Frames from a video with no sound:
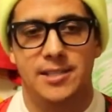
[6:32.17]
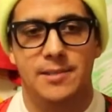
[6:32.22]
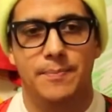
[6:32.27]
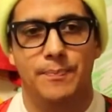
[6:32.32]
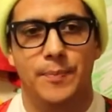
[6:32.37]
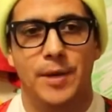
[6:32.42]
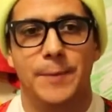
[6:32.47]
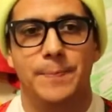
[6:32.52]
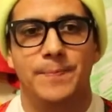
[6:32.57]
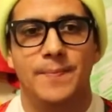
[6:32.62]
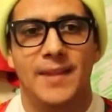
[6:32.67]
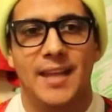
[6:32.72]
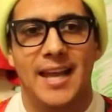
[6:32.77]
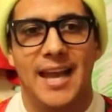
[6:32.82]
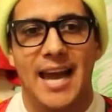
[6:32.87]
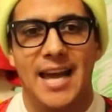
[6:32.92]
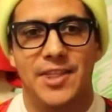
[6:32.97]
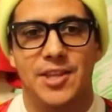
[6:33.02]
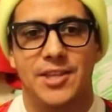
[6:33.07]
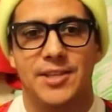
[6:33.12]
But
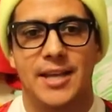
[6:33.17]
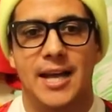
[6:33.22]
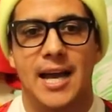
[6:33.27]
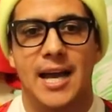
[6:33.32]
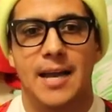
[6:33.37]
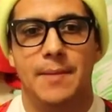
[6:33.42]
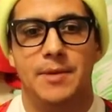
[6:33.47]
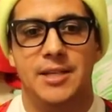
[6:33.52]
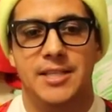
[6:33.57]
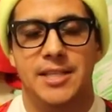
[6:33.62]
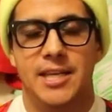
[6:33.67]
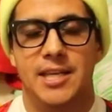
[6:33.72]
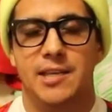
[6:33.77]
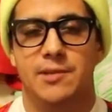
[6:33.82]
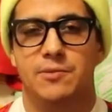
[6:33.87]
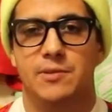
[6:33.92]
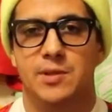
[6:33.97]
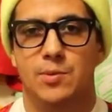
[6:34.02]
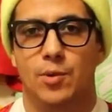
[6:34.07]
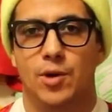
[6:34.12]
at the time,
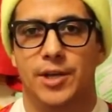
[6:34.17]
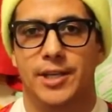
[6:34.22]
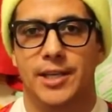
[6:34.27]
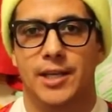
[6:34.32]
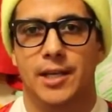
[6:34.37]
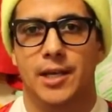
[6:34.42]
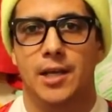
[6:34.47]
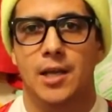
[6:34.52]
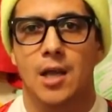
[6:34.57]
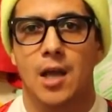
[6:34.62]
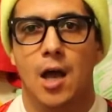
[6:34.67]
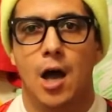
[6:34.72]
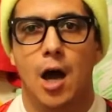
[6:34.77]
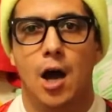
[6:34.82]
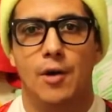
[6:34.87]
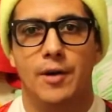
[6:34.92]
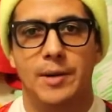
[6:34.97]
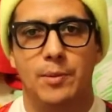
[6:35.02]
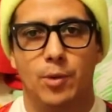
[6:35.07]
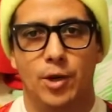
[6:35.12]
Adidas was
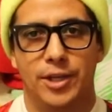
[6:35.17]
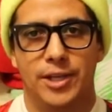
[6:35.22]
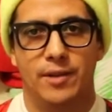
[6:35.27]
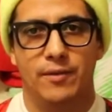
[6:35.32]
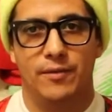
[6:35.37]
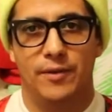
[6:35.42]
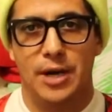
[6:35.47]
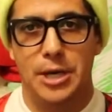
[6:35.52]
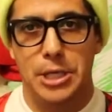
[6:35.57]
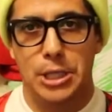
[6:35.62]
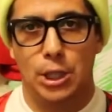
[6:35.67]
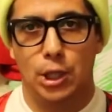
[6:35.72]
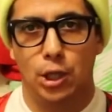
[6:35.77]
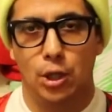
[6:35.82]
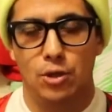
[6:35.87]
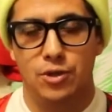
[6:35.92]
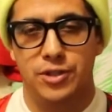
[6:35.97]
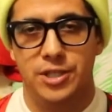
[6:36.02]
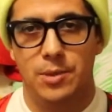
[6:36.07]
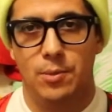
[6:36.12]
already working very
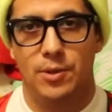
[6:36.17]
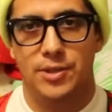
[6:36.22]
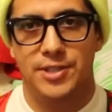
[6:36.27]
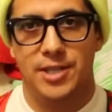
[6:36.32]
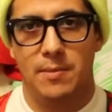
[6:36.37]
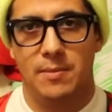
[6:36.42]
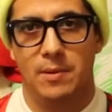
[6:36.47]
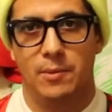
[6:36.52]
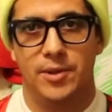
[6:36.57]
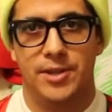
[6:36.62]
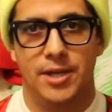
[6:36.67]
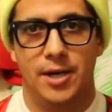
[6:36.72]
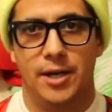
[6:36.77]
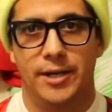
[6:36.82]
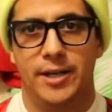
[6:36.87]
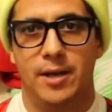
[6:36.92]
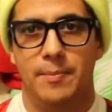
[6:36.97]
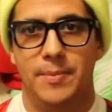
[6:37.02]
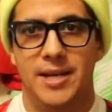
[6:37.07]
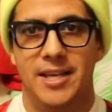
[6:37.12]
closely with someone within our
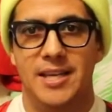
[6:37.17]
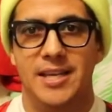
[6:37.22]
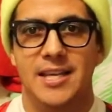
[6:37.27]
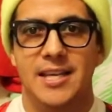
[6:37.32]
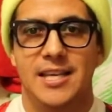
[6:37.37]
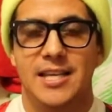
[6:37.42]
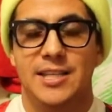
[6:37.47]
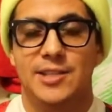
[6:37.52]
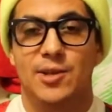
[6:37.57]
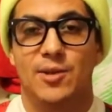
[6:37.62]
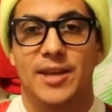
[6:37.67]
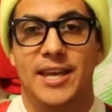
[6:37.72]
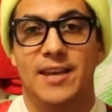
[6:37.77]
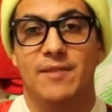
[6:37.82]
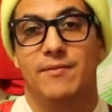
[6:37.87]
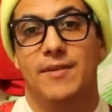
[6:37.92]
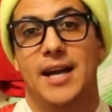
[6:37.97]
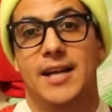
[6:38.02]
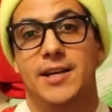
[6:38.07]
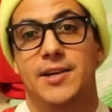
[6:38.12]
company, so they
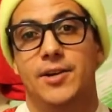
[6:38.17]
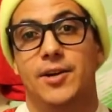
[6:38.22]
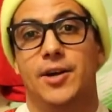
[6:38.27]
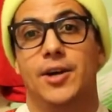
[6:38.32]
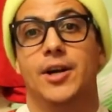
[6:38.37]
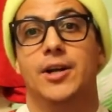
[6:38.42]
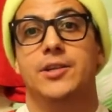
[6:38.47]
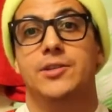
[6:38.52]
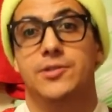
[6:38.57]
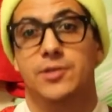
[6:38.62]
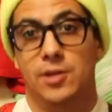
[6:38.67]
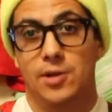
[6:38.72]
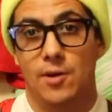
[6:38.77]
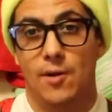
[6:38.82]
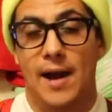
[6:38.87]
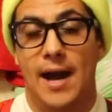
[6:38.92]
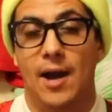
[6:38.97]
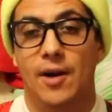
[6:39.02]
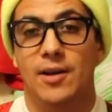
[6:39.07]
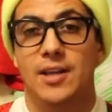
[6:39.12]
invited her to go
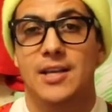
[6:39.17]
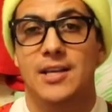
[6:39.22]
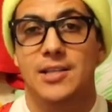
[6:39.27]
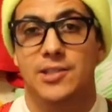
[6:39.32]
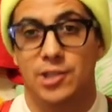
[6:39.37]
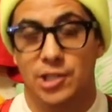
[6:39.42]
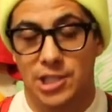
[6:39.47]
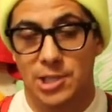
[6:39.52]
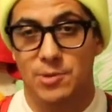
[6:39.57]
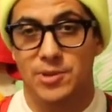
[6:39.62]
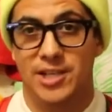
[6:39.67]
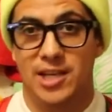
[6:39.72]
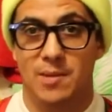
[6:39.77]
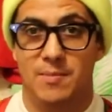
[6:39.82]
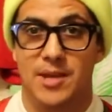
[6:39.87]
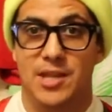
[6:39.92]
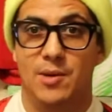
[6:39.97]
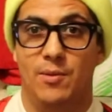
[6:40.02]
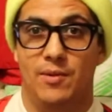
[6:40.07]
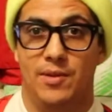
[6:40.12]
out. So she was going to
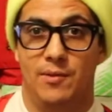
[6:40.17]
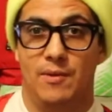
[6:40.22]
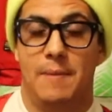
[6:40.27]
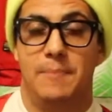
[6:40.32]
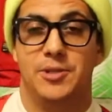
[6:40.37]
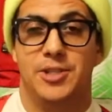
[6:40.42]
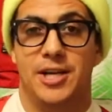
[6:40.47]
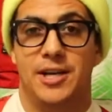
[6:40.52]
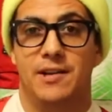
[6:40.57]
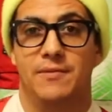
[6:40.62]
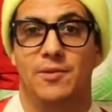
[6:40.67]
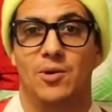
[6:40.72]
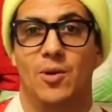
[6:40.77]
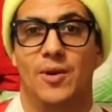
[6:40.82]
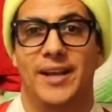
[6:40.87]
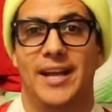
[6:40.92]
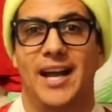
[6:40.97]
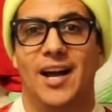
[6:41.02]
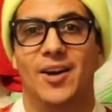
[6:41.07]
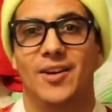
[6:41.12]
be the representative
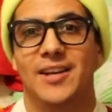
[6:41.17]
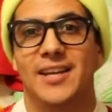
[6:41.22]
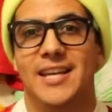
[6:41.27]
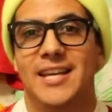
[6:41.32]
going out.